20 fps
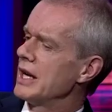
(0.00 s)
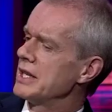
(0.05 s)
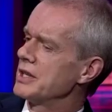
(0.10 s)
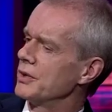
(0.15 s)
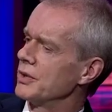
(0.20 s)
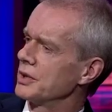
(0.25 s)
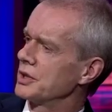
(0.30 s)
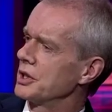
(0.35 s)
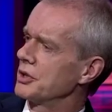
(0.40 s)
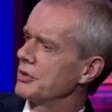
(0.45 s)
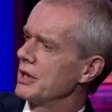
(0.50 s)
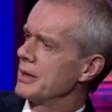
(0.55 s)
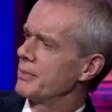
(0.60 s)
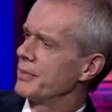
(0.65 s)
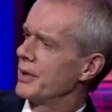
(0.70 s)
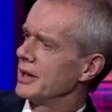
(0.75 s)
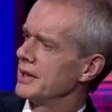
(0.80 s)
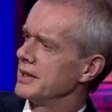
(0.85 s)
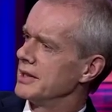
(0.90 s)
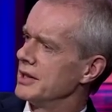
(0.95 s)
talk to Greek
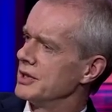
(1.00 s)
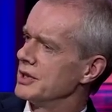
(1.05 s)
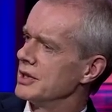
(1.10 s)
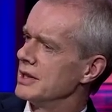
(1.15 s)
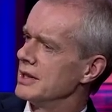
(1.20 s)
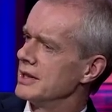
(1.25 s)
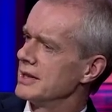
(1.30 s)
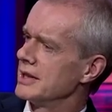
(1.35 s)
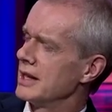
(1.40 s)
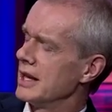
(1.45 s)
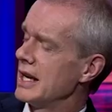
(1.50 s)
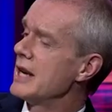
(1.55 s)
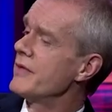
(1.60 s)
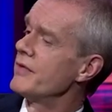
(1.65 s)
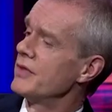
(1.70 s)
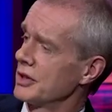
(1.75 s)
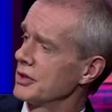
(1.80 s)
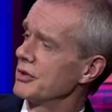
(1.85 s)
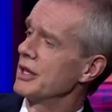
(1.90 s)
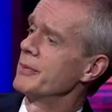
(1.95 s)
politicians,
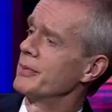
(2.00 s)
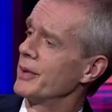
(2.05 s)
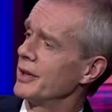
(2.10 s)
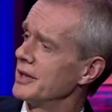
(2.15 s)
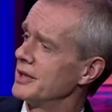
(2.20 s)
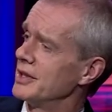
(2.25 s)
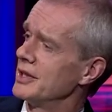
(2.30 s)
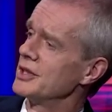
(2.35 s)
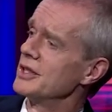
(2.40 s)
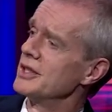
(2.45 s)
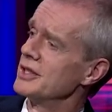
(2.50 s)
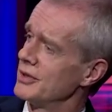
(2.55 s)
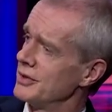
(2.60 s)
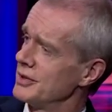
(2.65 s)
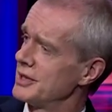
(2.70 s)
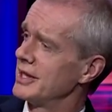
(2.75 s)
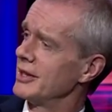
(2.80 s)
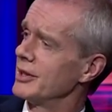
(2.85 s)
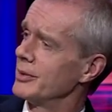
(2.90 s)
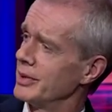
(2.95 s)
even Greek politicians
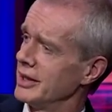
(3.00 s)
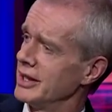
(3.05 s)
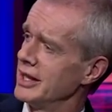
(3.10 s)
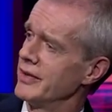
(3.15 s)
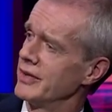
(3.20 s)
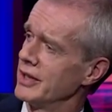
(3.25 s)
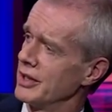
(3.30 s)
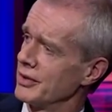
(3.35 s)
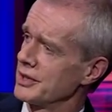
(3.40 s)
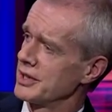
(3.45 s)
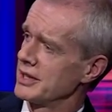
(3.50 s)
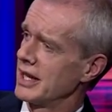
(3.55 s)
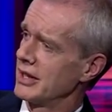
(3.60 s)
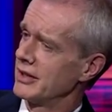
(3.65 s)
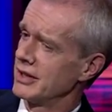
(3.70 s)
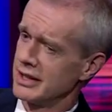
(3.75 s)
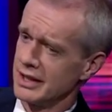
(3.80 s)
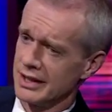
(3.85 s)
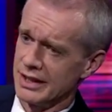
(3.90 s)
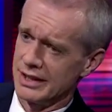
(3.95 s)
who still believe that
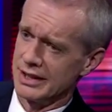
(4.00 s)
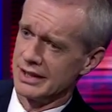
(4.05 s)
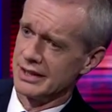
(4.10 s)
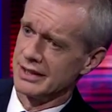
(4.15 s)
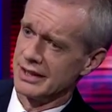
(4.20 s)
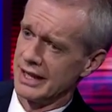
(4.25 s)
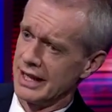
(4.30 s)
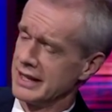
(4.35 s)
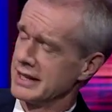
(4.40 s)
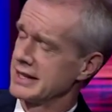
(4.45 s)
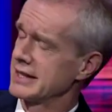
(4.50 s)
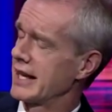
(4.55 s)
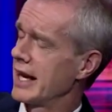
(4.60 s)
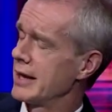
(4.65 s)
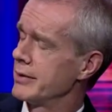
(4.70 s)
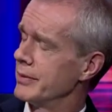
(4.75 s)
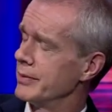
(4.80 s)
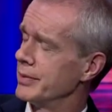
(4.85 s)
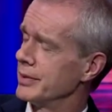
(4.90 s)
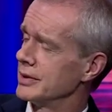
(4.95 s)
austerity is
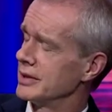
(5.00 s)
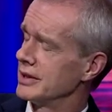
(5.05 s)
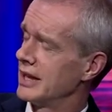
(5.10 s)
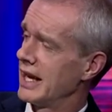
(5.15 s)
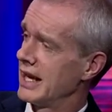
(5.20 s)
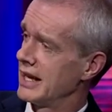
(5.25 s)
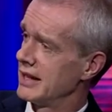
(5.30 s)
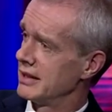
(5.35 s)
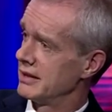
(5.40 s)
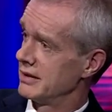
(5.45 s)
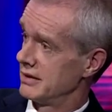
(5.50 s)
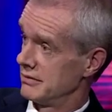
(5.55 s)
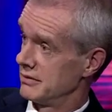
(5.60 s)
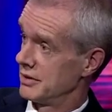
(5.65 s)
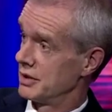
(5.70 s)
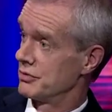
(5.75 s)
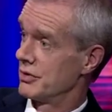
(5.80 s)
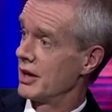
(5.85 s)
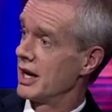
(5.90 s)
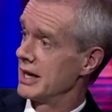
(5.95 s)
inescapable and
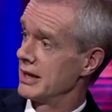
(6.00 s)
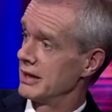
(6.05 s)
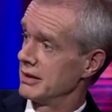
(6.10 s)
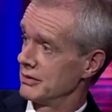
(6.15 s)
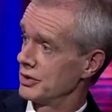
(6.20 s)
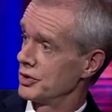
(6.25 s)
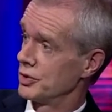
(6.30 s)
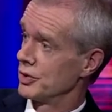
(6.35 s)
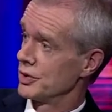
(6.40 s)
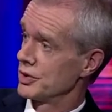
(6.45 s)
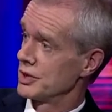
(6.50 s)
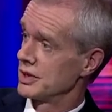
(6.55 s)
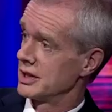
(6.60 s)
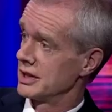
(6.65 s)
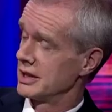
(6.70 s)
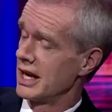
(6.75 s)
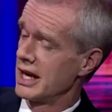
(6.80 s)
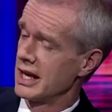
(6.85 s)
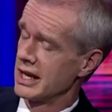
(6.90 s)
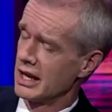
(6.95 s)
the right course
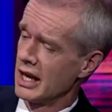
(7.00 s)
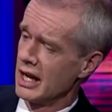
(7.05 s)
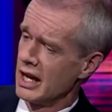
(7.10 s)
to take,